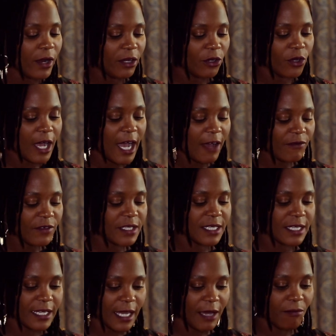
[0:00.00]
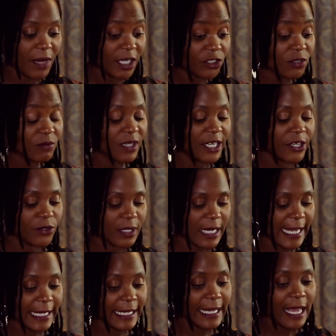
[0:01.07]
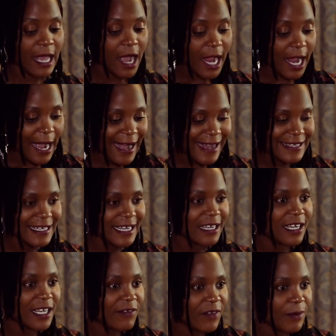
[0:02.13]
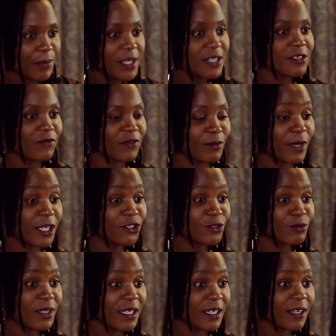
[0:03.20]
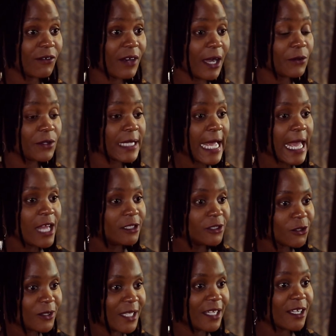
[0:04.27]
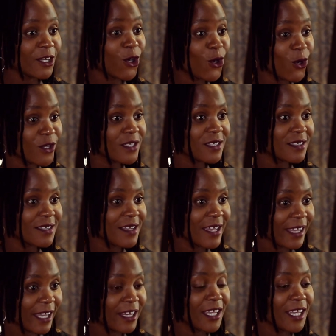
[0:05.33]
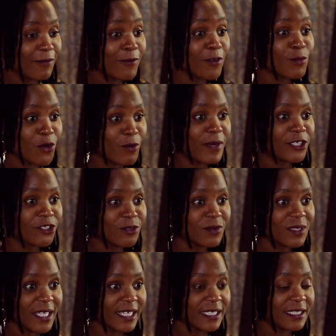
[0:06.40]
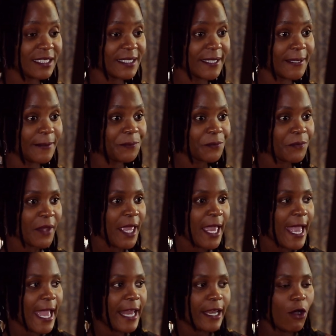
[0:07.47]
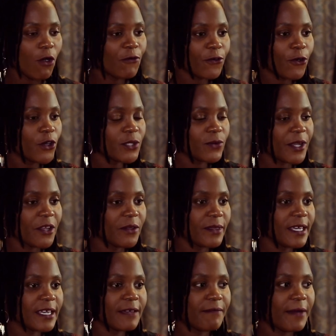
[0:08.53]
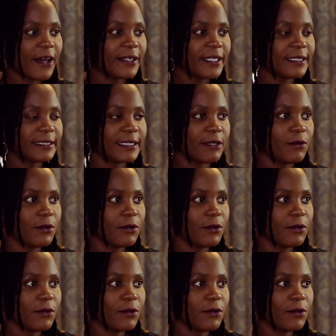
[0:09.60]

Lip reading: when you're harvesting a mushroom that you like, cut and leave a piece of the mushroom in the ground so that the gods can give you more mushrooms next year. And of course, when you think about it,